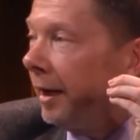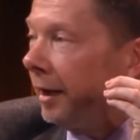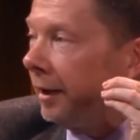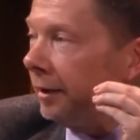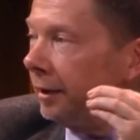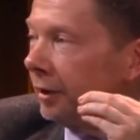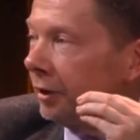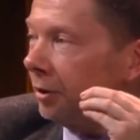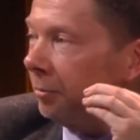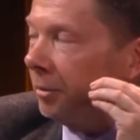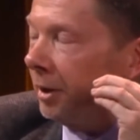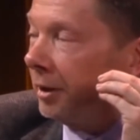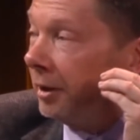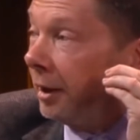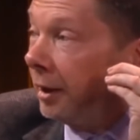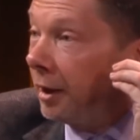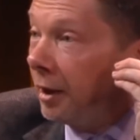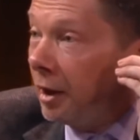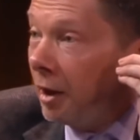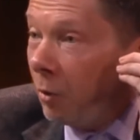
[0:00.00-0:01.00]
It's a
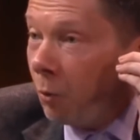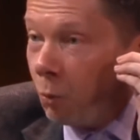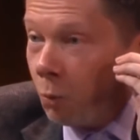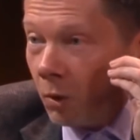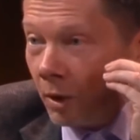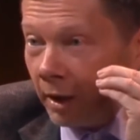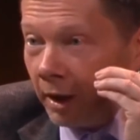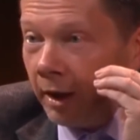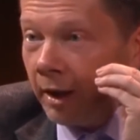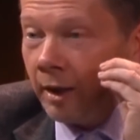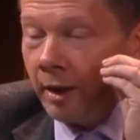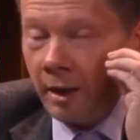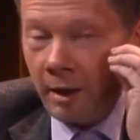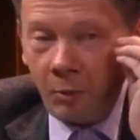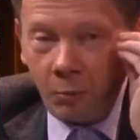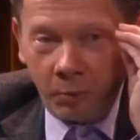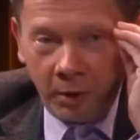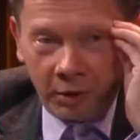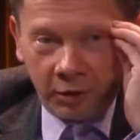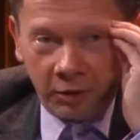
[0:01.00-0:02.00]
particular way in
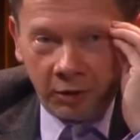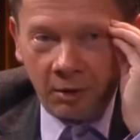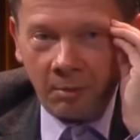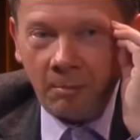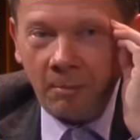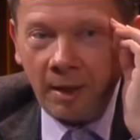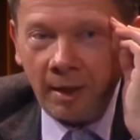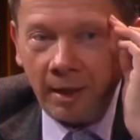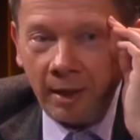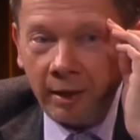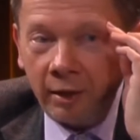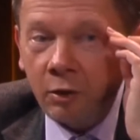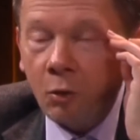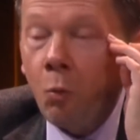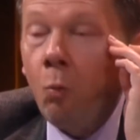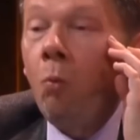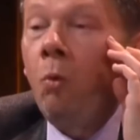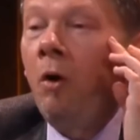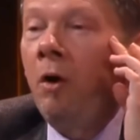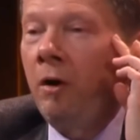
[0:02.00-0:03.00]
which your mind
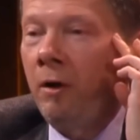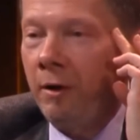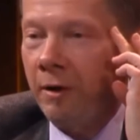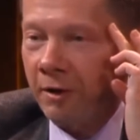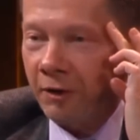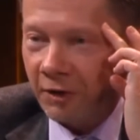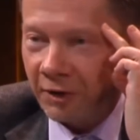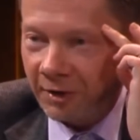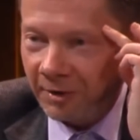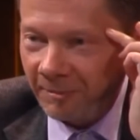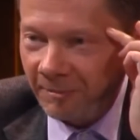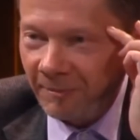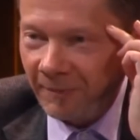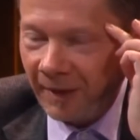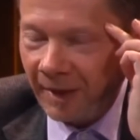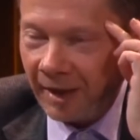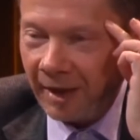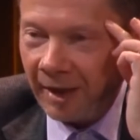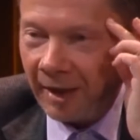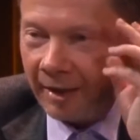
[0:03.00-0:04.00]
works.
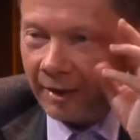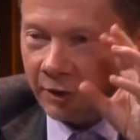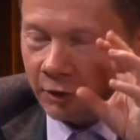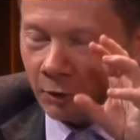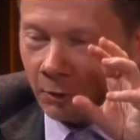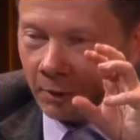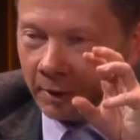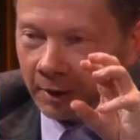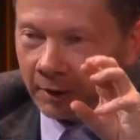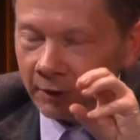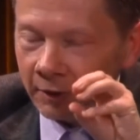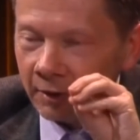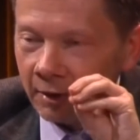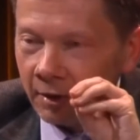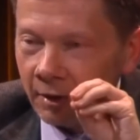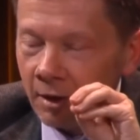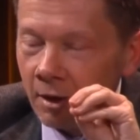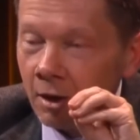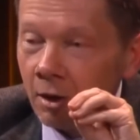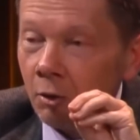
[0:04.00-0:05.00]
And so
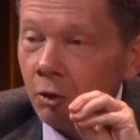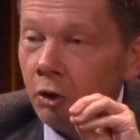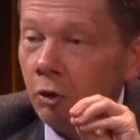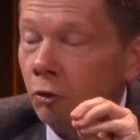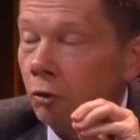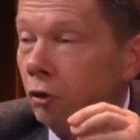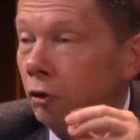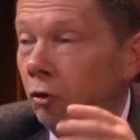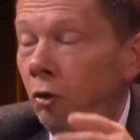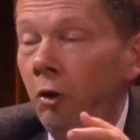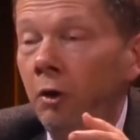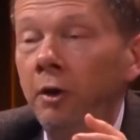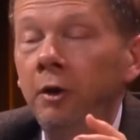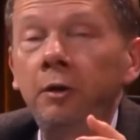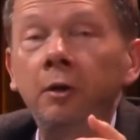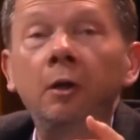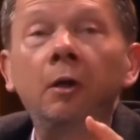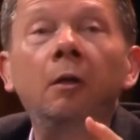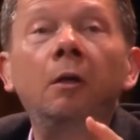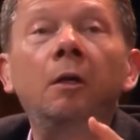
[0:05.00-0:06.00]
you could call it
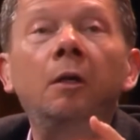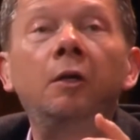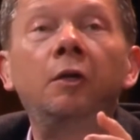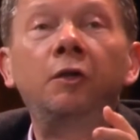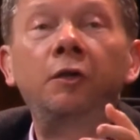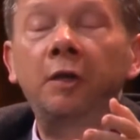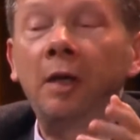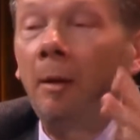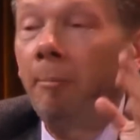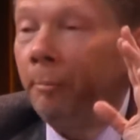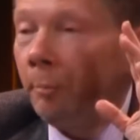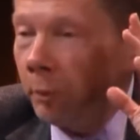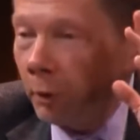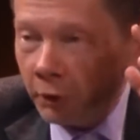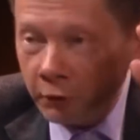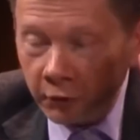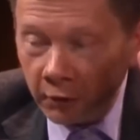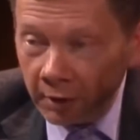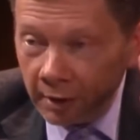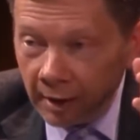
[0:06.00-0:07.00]
a
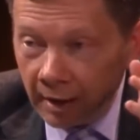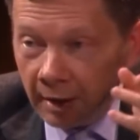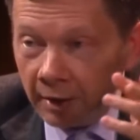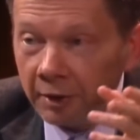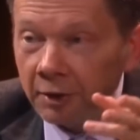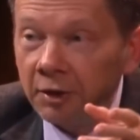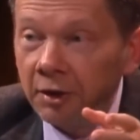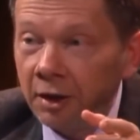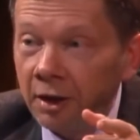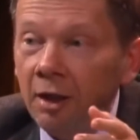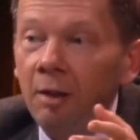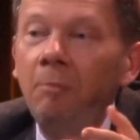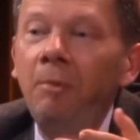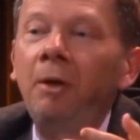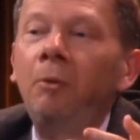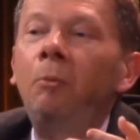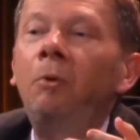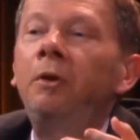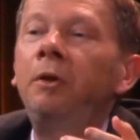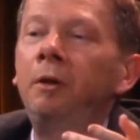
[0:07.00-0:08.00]
sub-personality, but
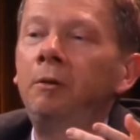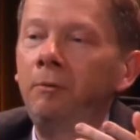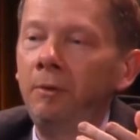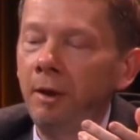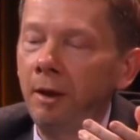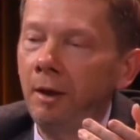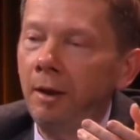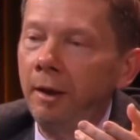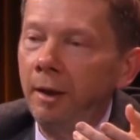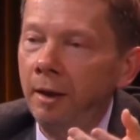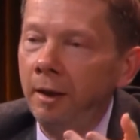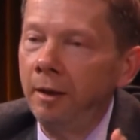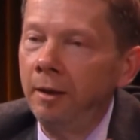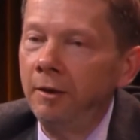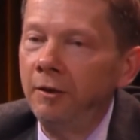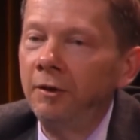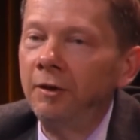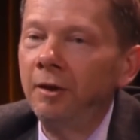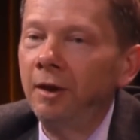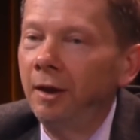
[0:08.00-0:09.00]
what it really
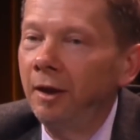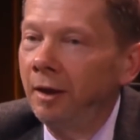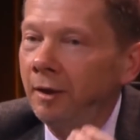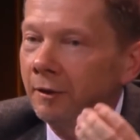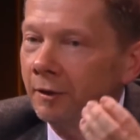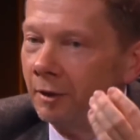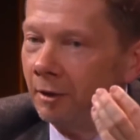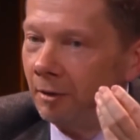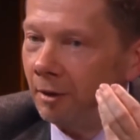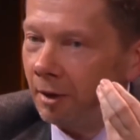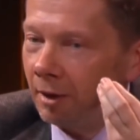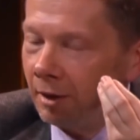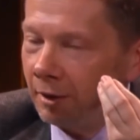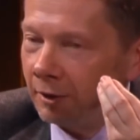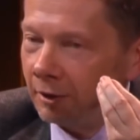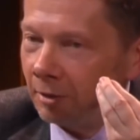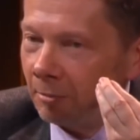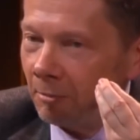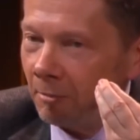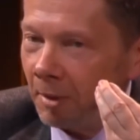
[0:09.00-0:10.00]
is, it's a
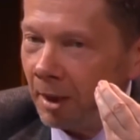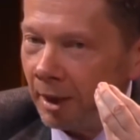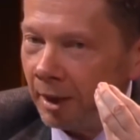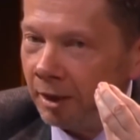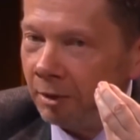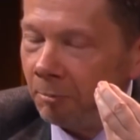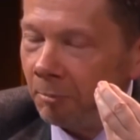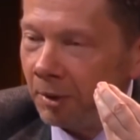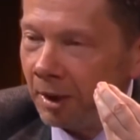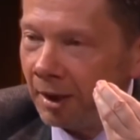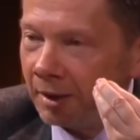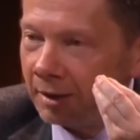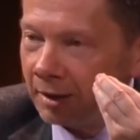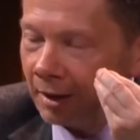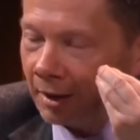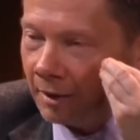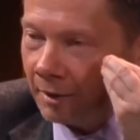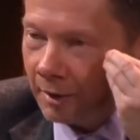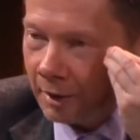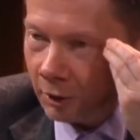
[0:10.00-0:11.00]
mind pattern
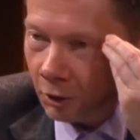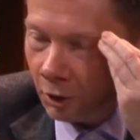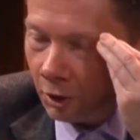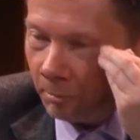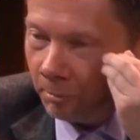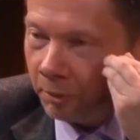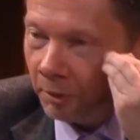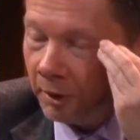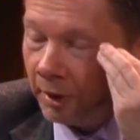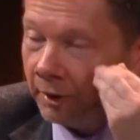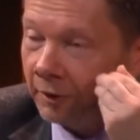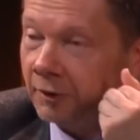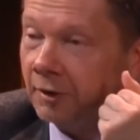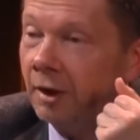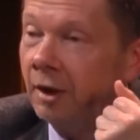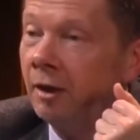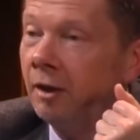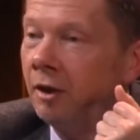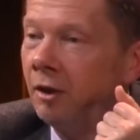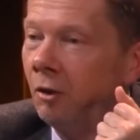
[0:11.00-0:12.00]
that operates
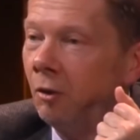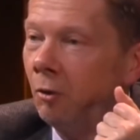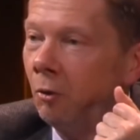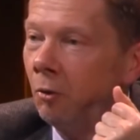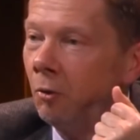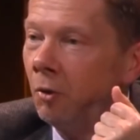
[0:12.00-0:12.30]
in you.